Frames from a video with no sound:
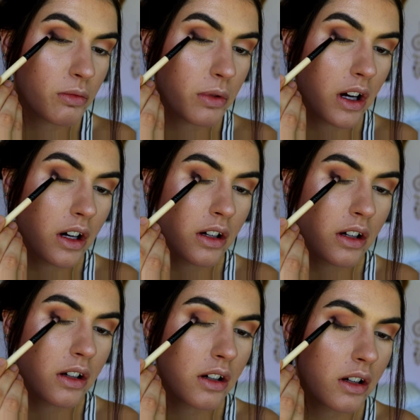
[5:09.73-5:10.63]
Park.
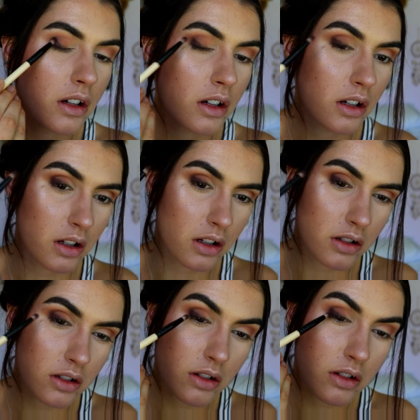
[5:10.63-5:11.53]

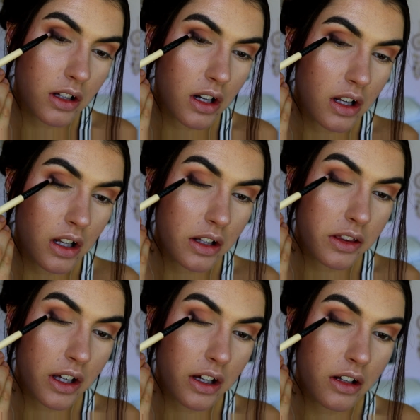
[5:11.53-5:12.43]
Just because I kind of like
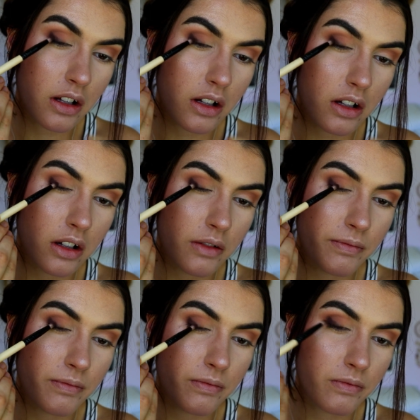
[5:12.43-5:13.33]
that um,
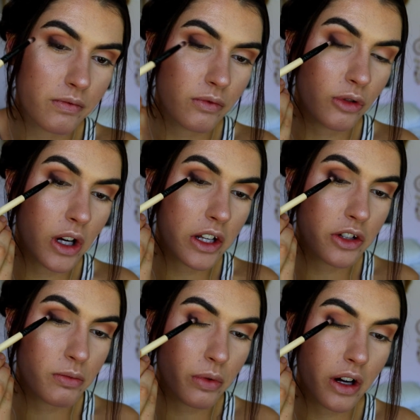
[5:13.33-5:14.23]

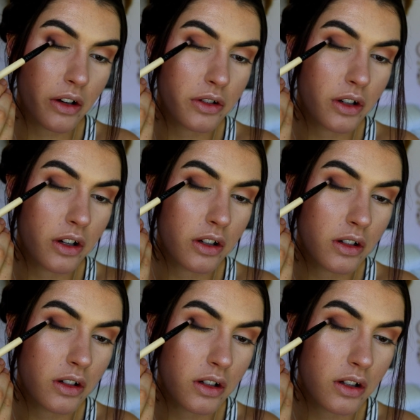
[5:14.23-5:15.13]
reddish brown tone.